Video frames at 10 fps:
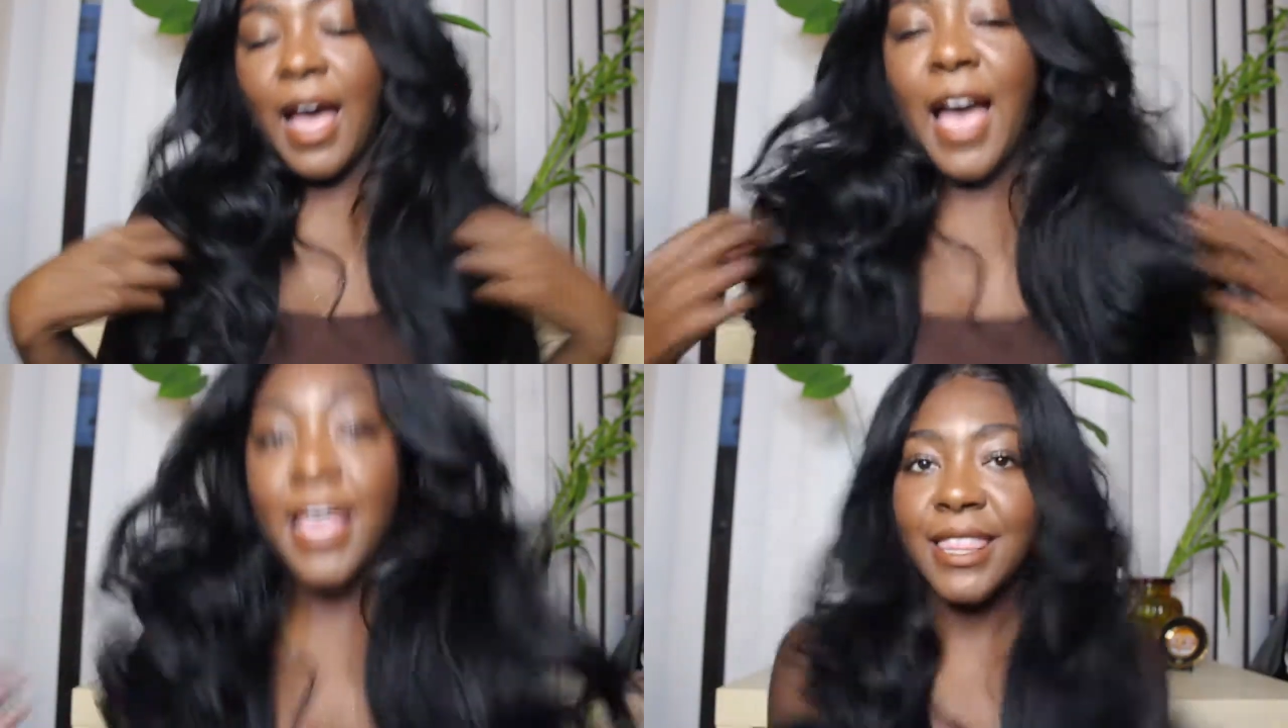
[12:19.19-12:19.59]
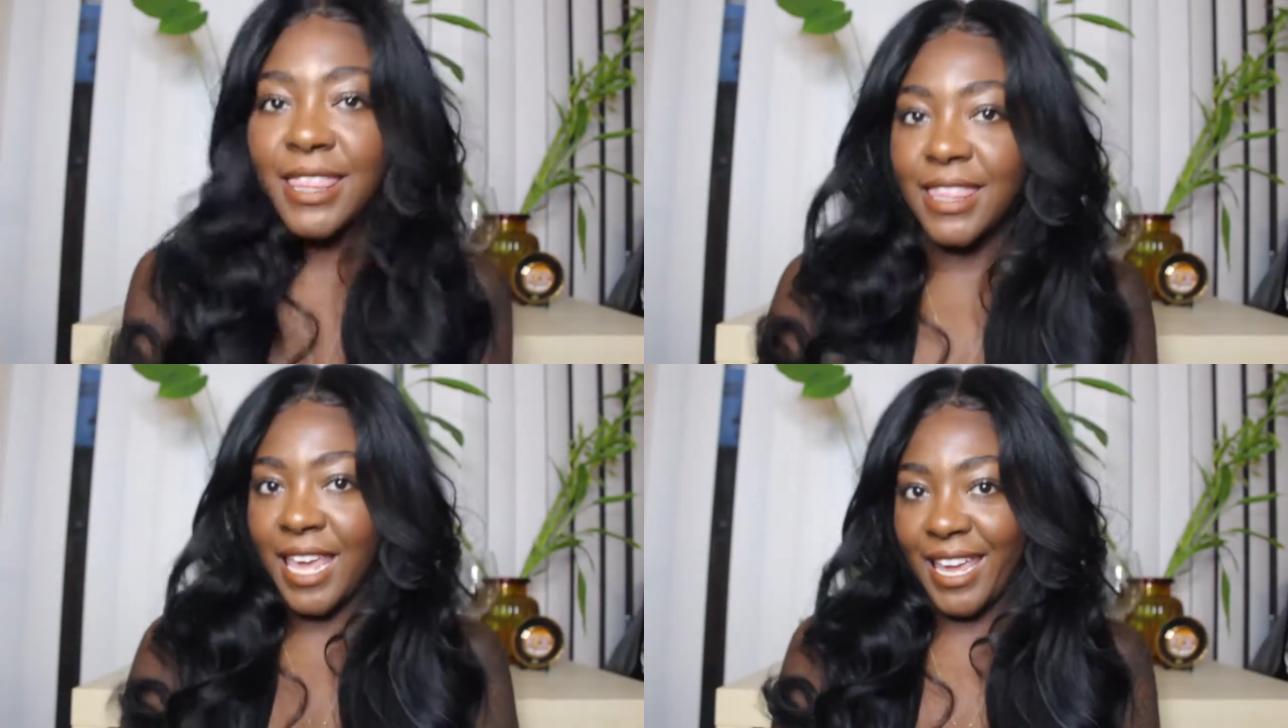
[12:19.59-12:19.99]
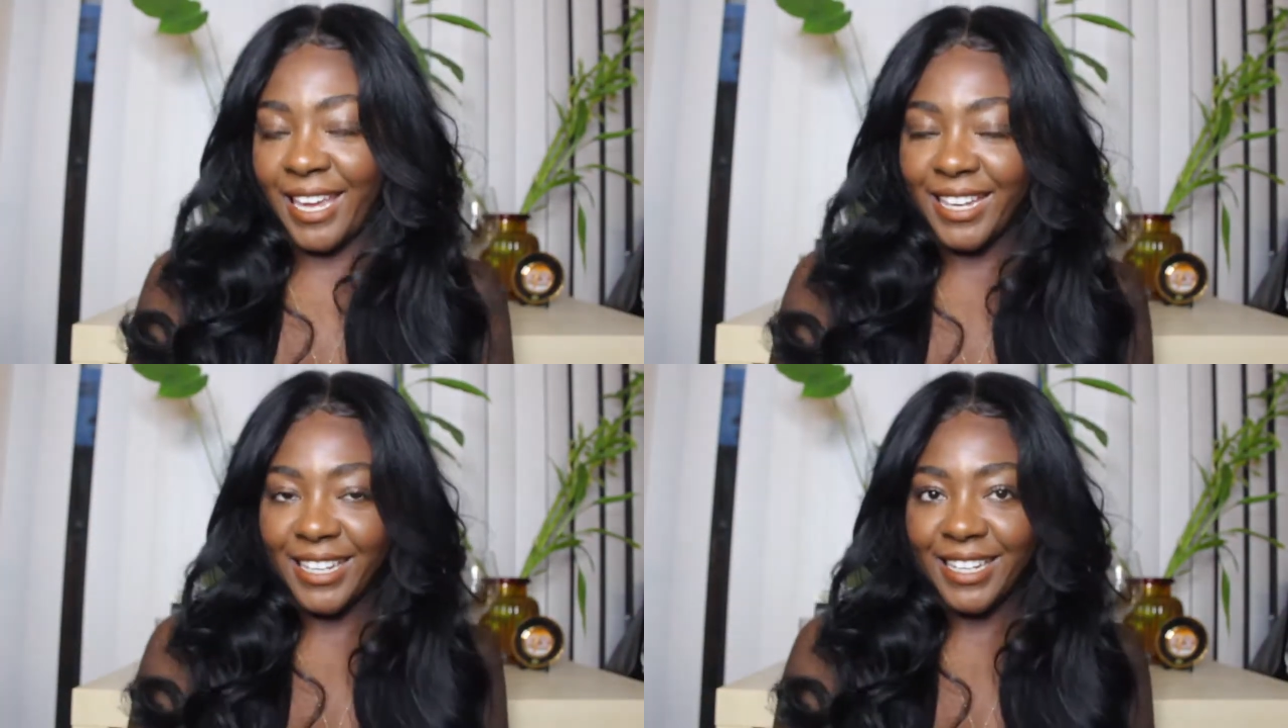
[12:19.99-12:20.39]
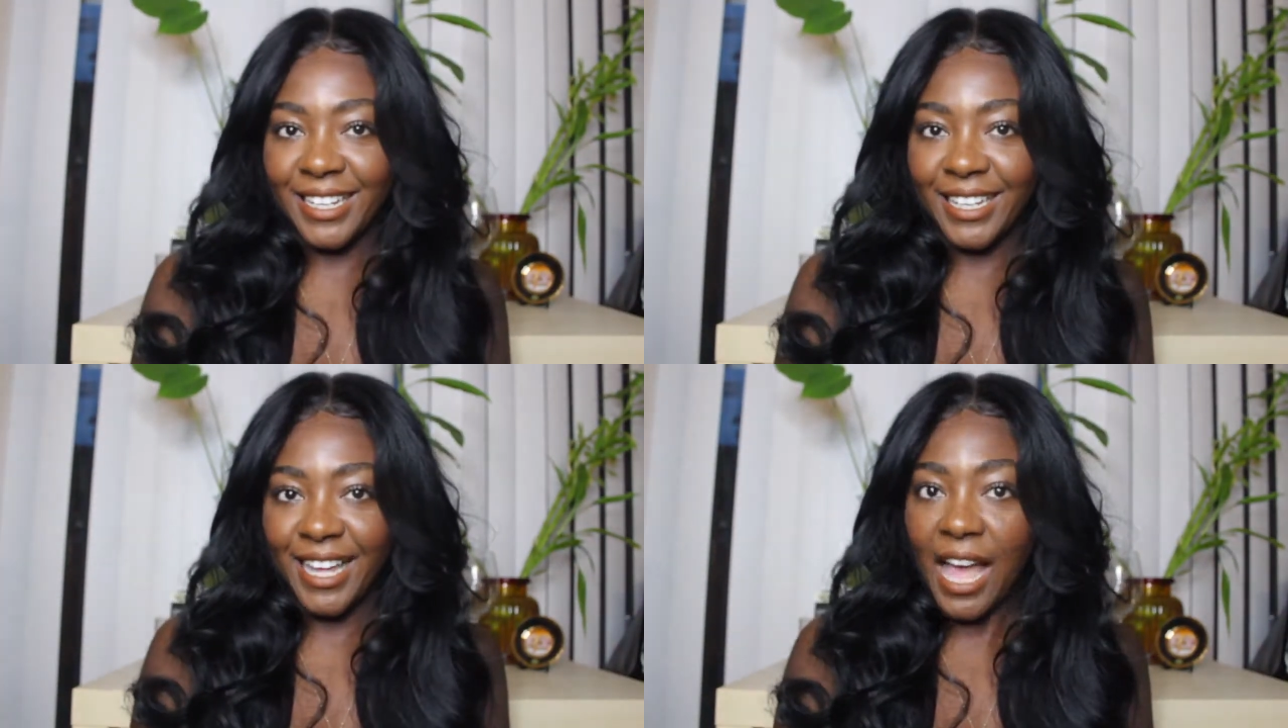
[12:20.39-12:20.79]
I
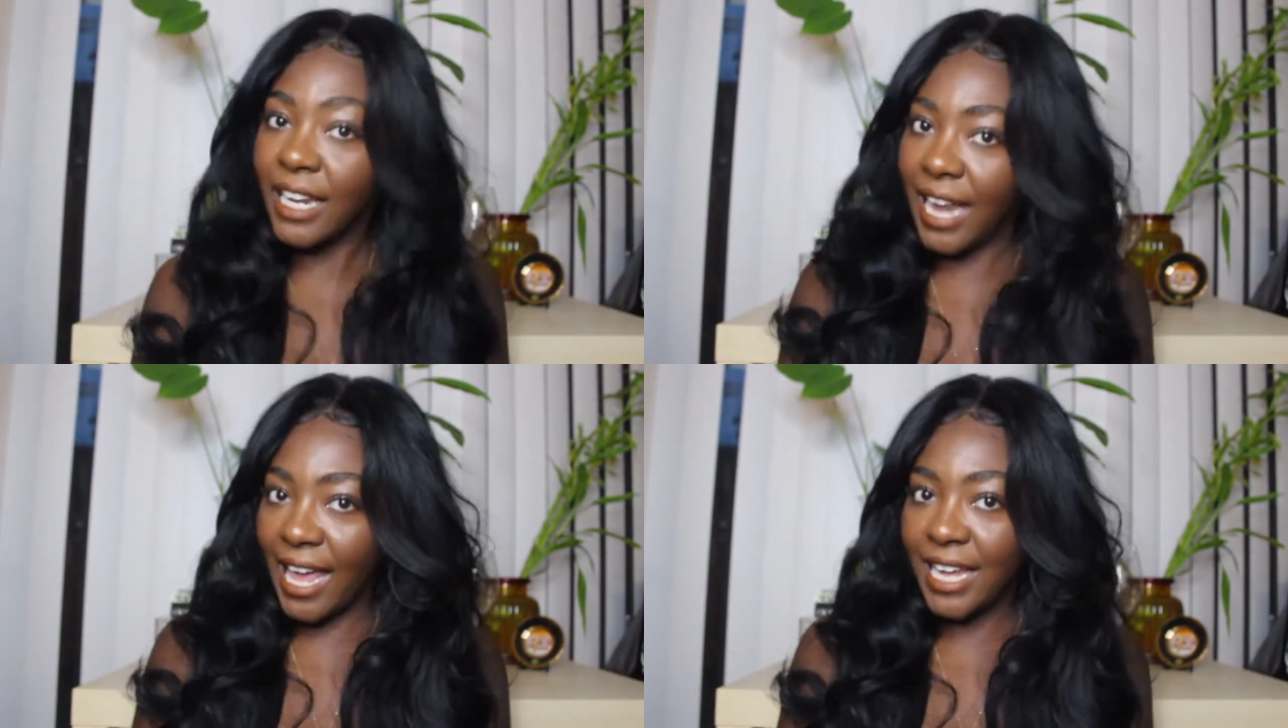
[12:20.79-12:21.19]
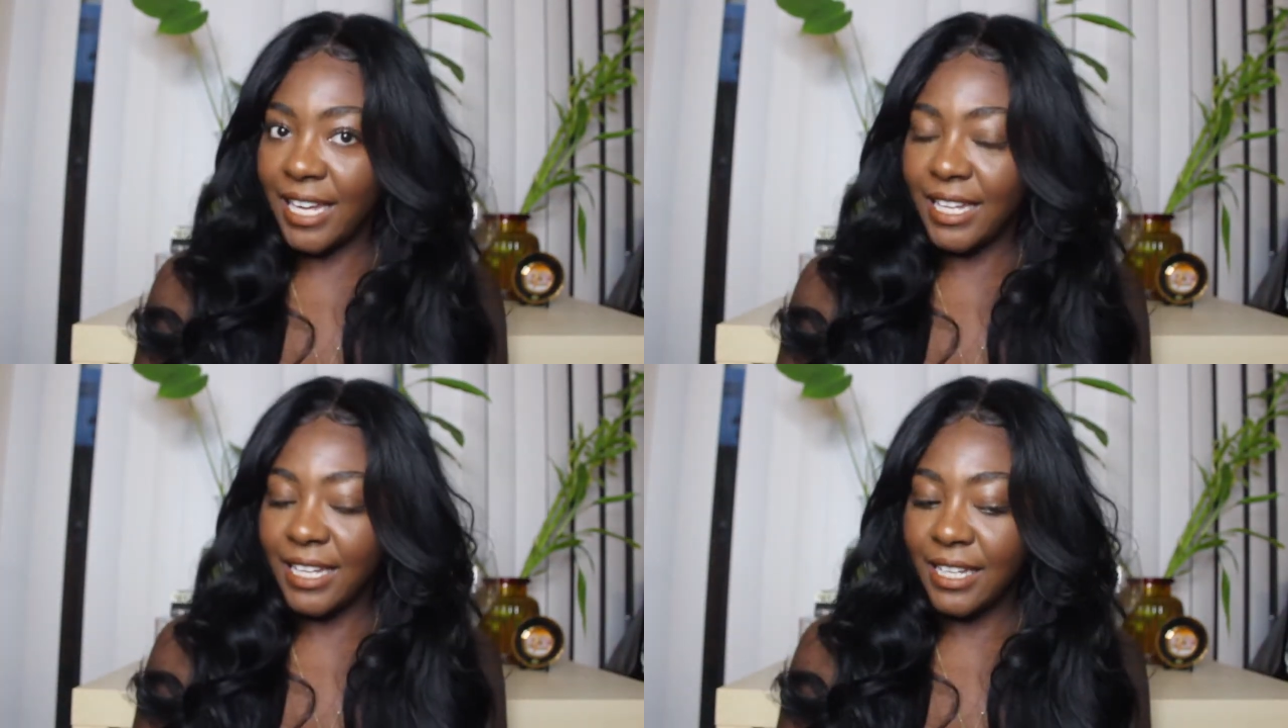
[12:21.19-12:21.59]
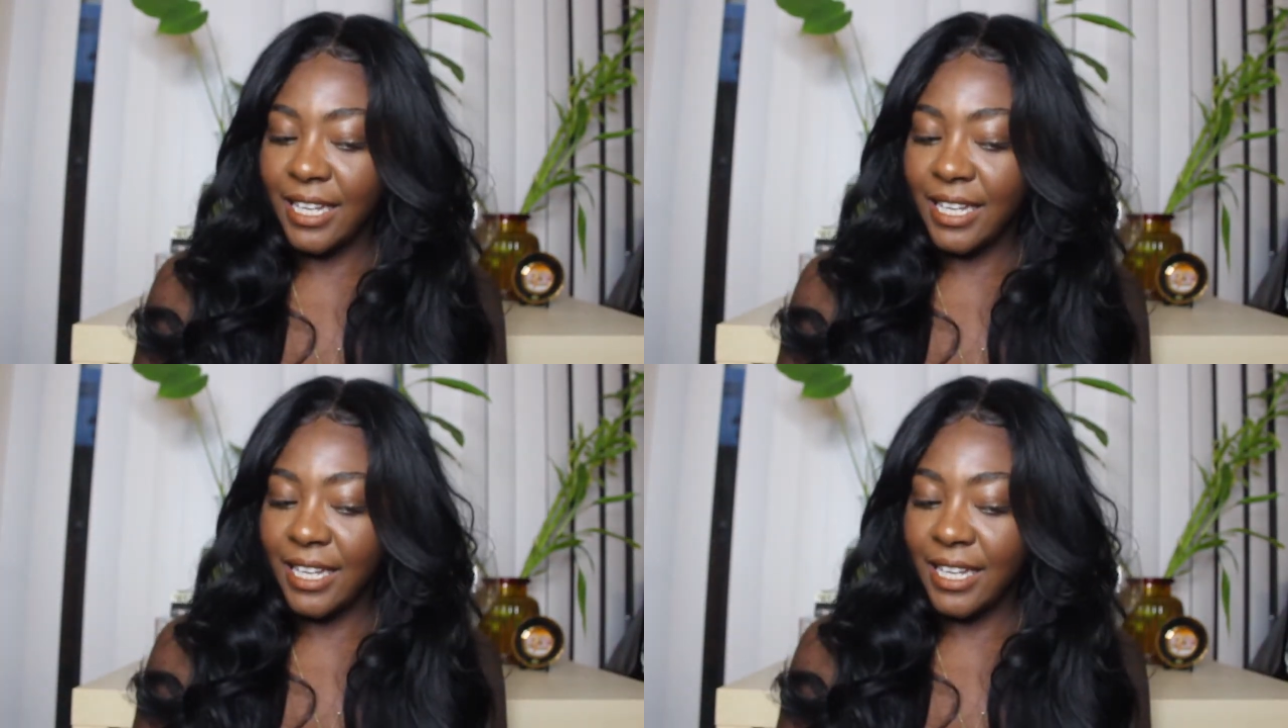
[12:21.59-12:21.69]
think I like.